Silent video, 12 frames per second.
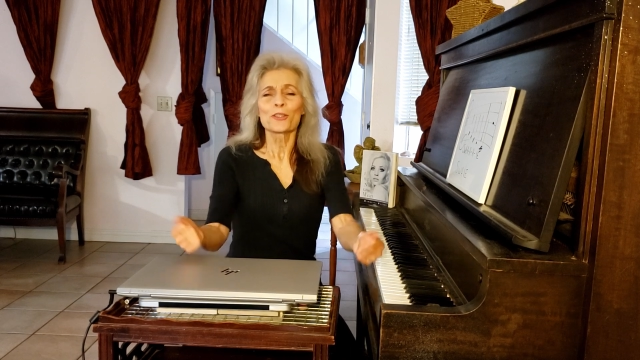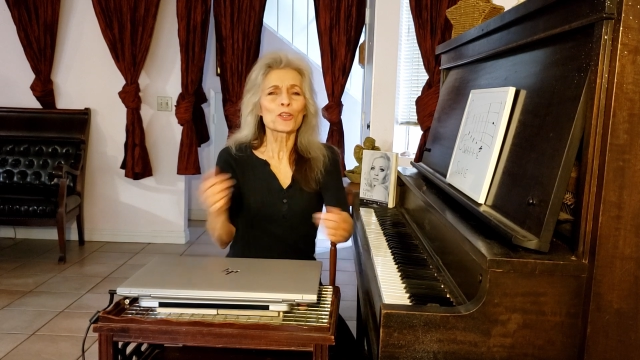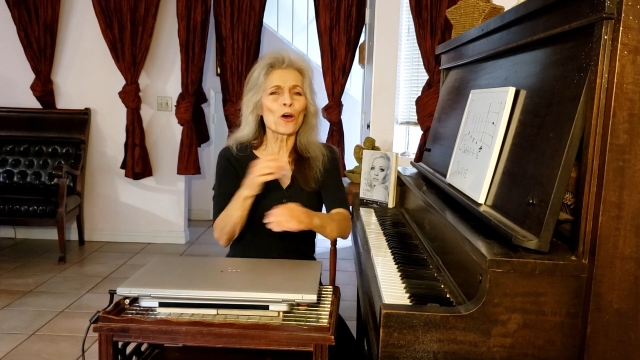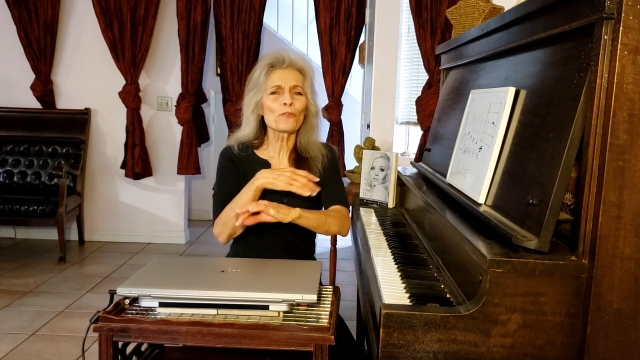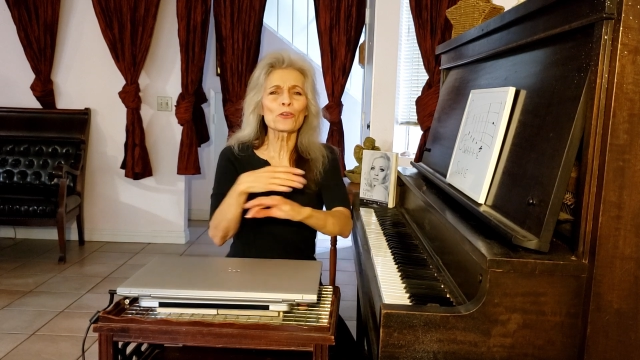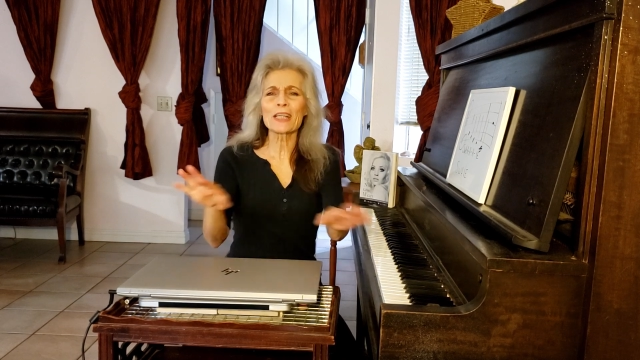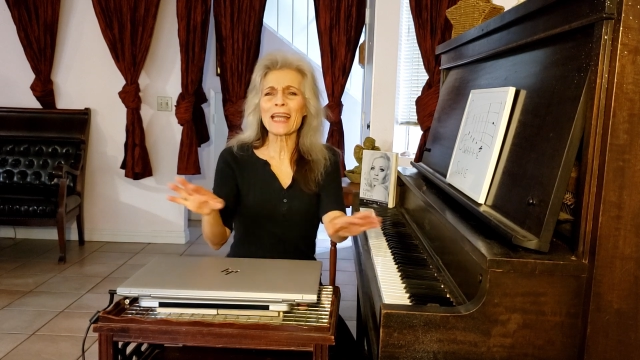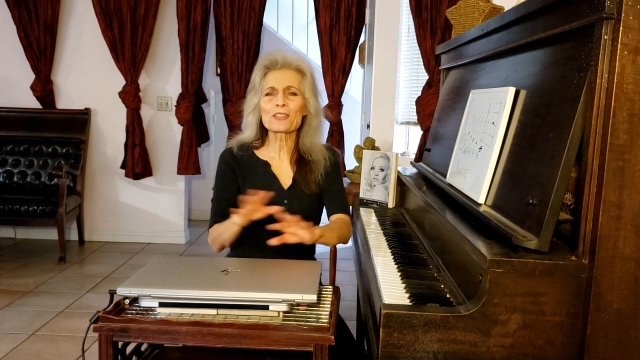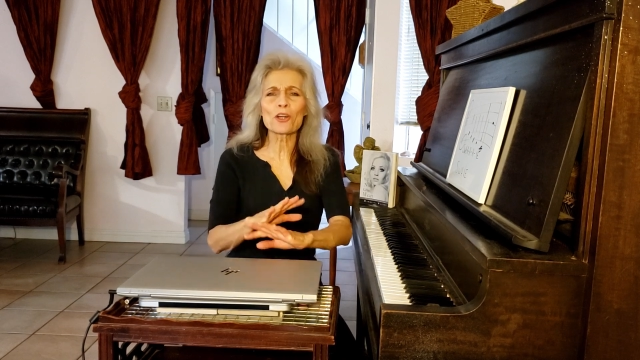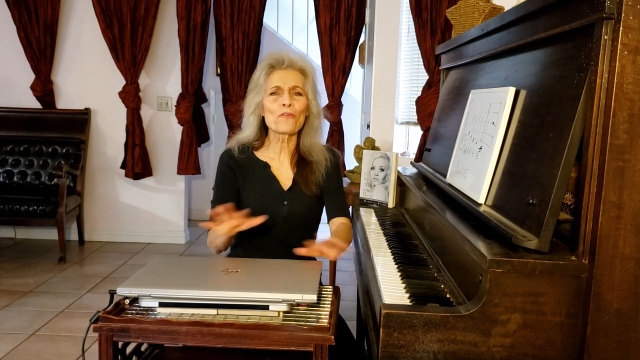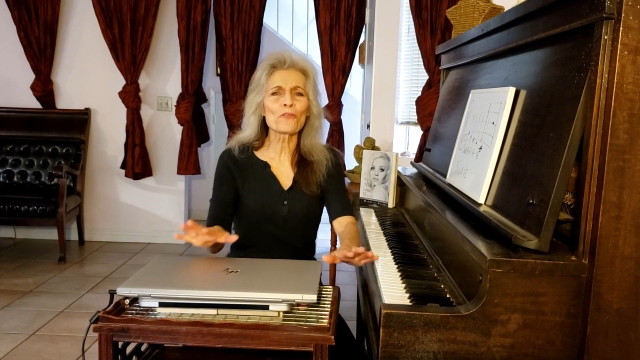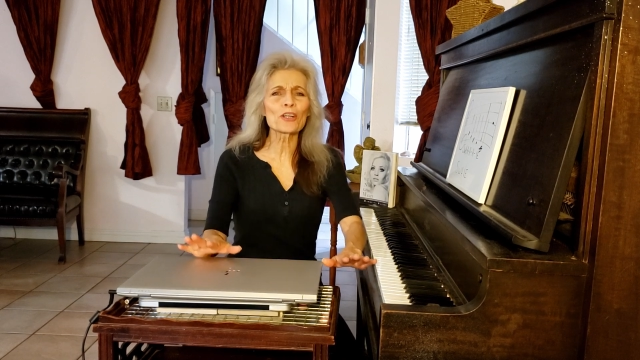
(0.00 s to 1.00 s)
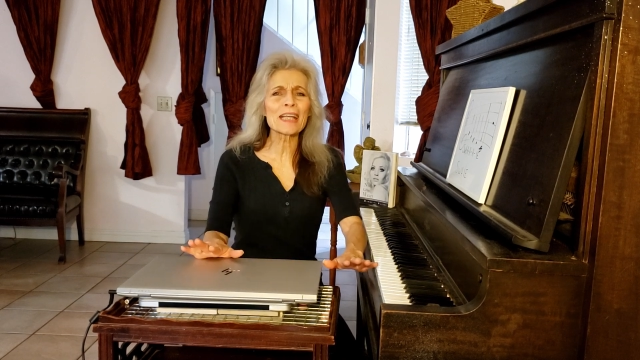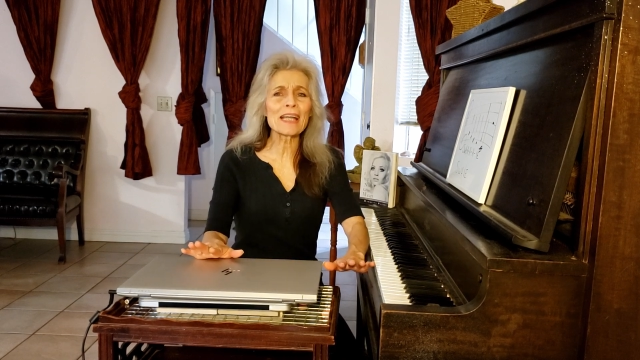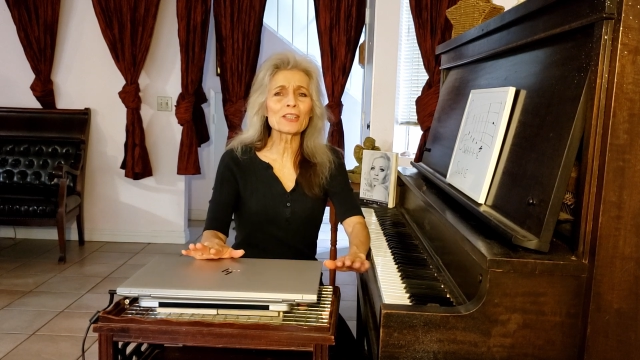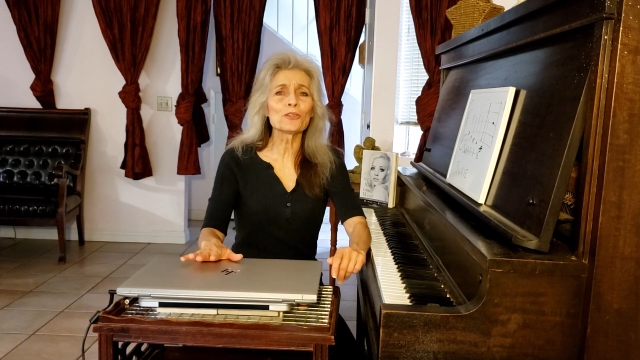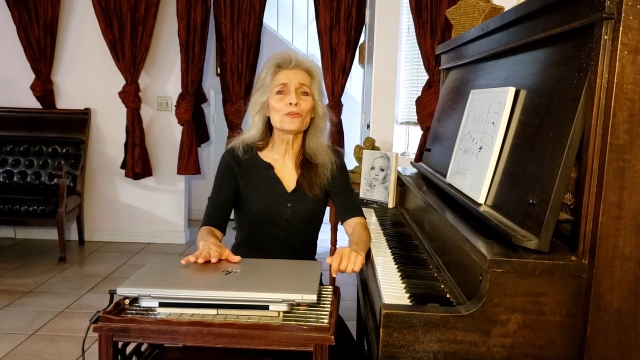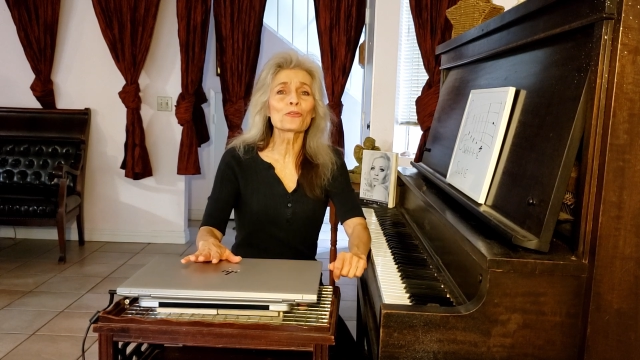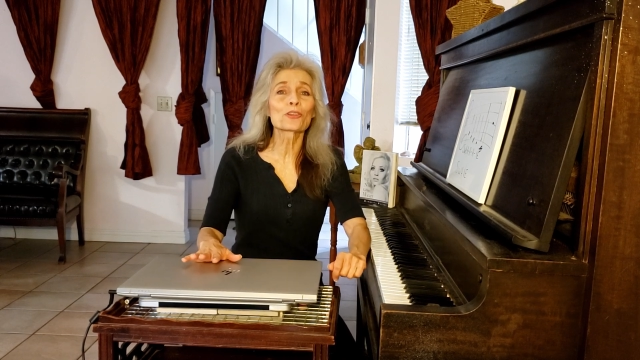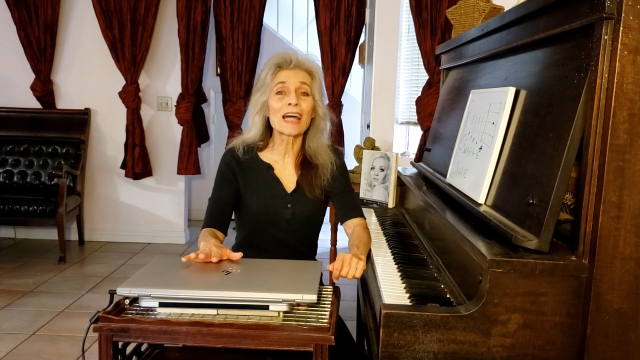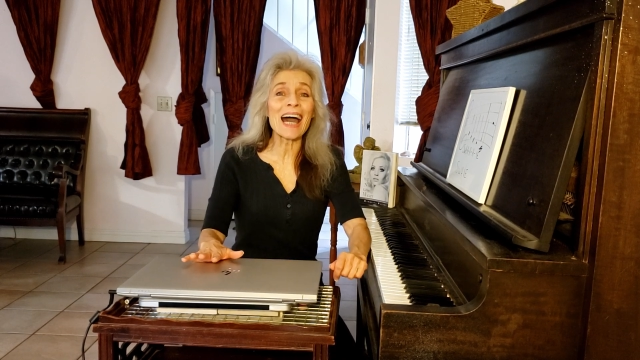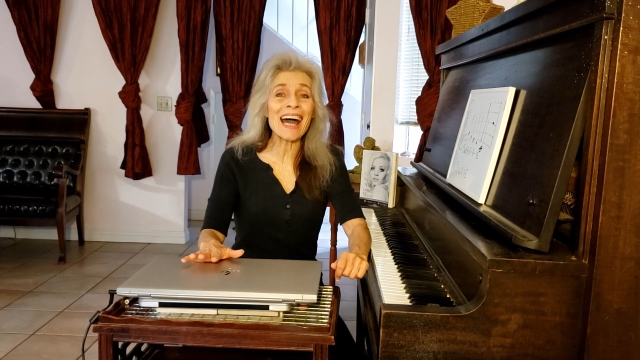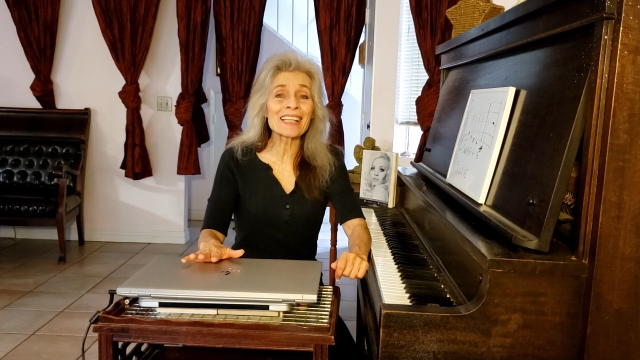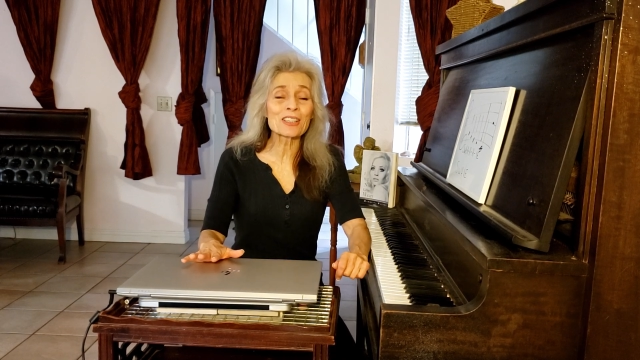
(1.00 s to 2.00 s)
Don't forget, don't forget. You've
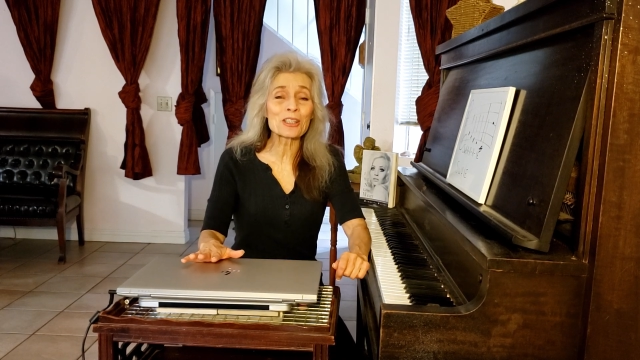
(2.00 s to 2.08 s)
got